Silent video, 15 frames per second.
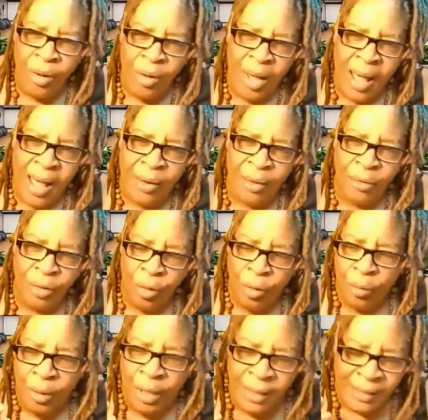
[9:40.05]
Well, I
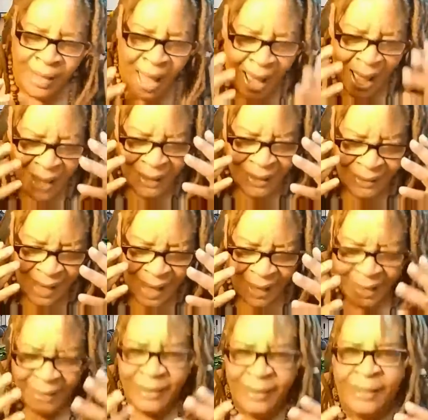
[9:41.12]
don't know. His eye
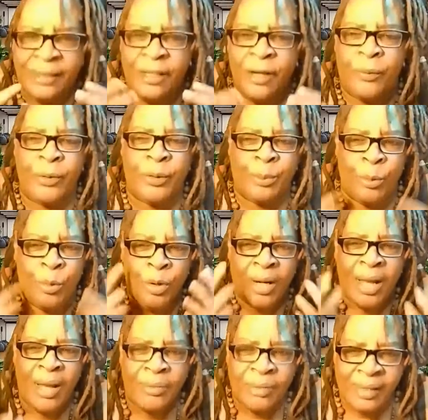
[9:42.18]
sockets and stuff was
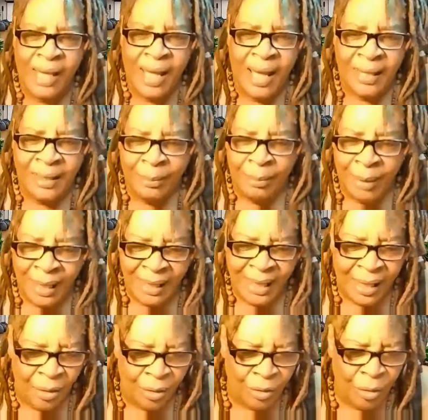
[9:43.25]
born outside the
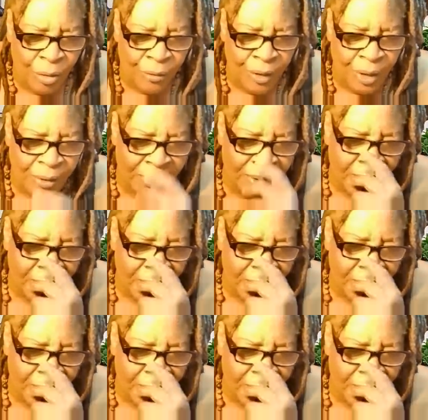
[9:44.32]
body. I don't know.